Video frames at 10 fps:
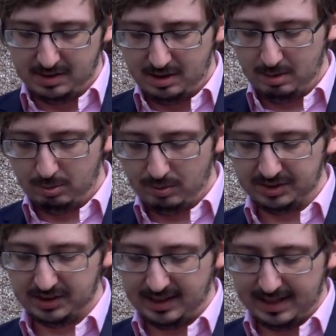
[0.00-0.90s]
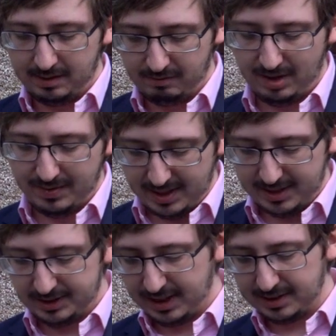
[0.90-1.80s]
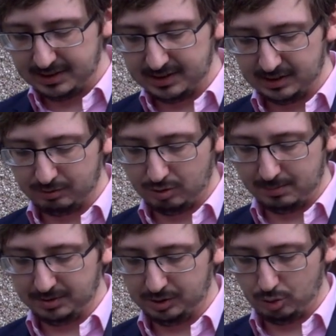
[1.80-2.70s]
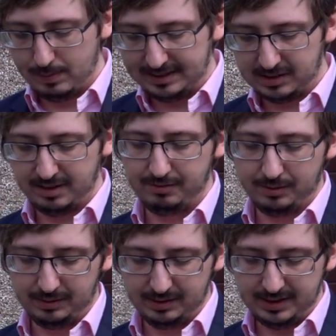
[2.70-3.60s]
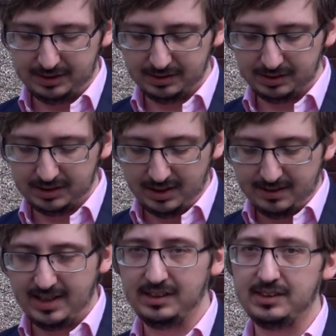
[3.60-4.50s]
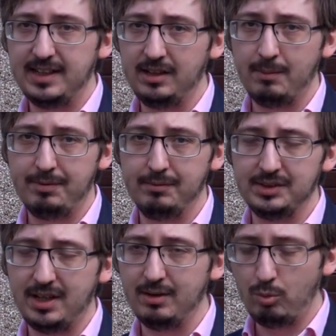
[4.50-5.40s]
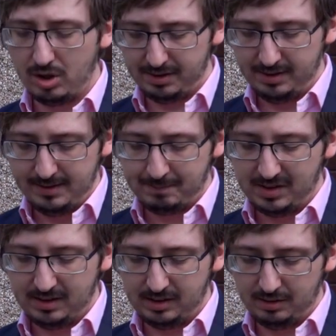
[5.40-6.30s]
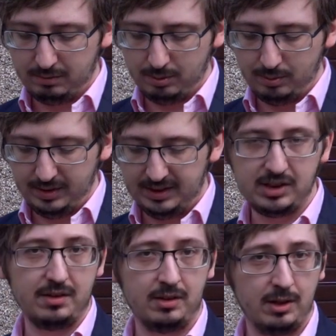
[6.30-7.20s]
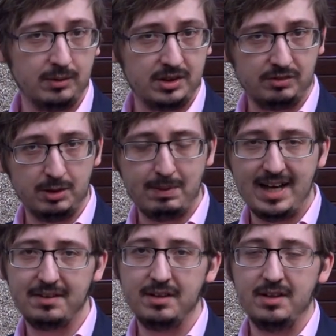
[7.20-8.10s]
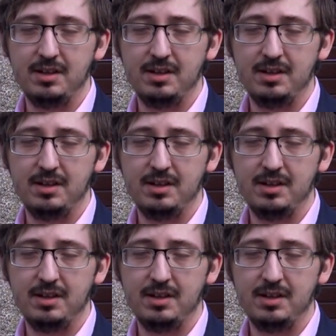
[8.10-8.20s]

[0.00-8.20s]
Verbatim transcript: Uh, but once again, very high chances of tropical storm and typhoon conditions extending up through Taiwan, uh, through the southern coast of Japan.